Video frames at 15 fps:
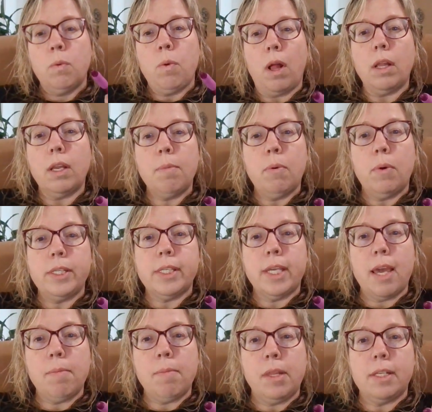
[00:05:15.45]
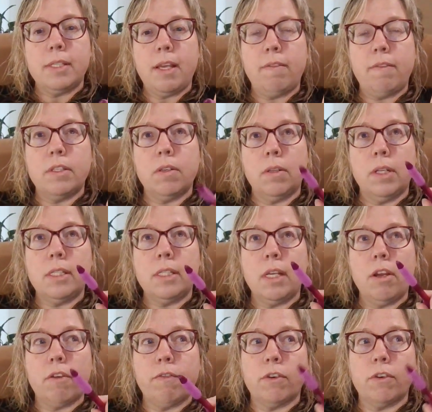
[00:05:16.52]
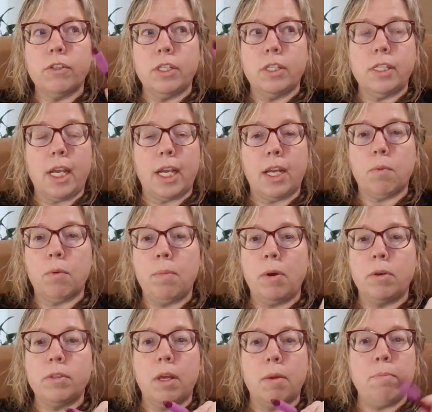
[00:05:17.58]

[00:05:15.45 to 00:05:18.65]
Quality points can be the 7. So let's say your first and second were both